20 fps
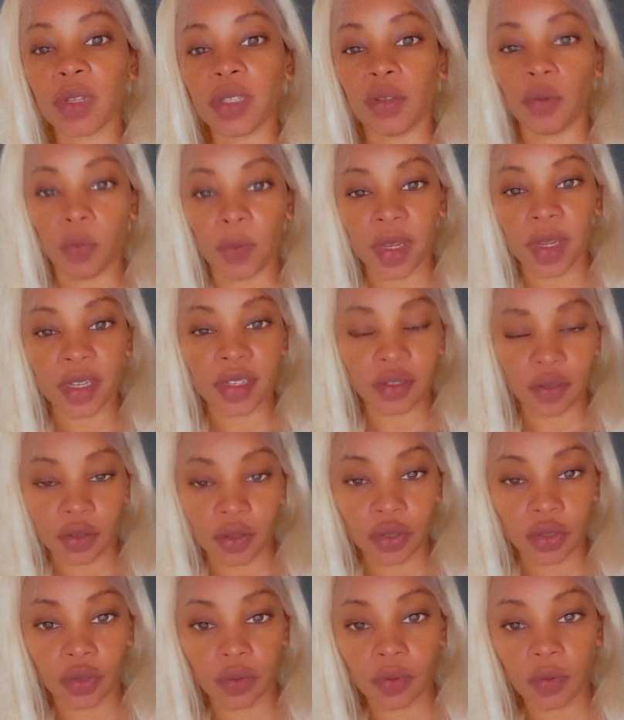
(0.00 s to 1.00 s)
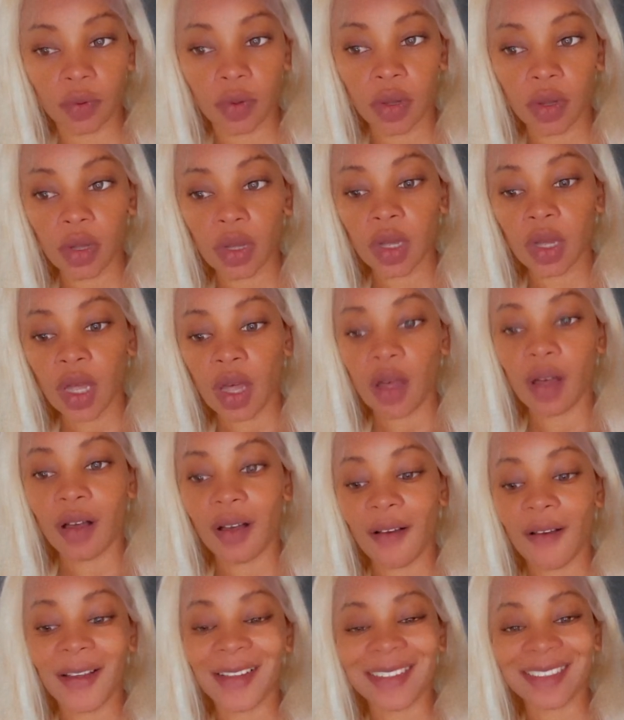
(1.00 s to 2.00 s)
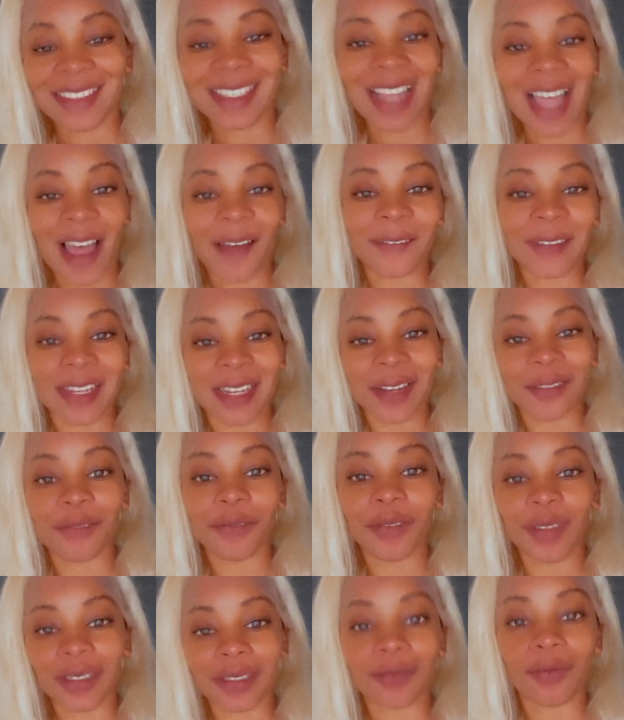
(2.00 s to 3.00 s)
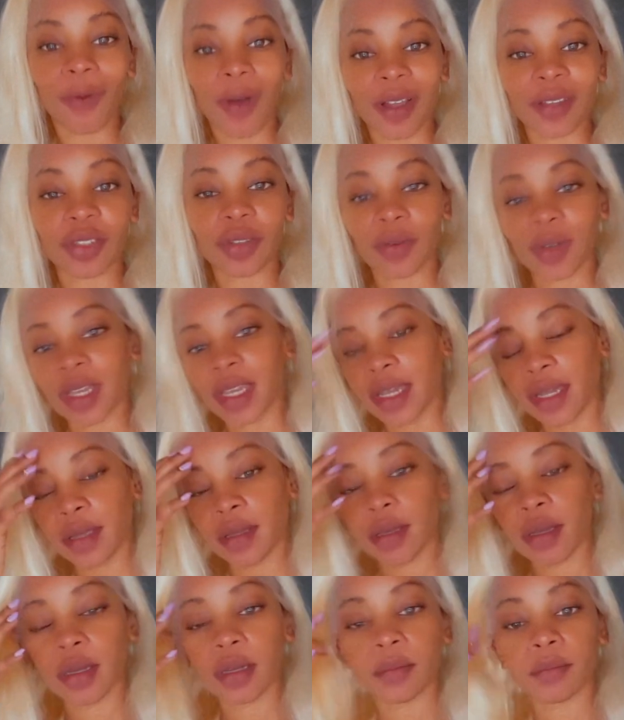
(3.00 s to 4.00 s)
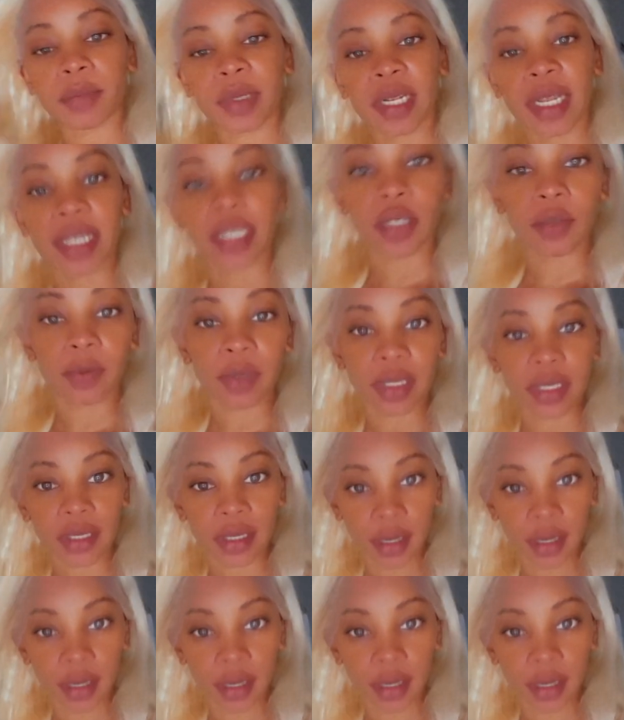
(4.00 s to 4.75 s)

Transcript: the wig is gonna do until after that first wash, okay? But anyways,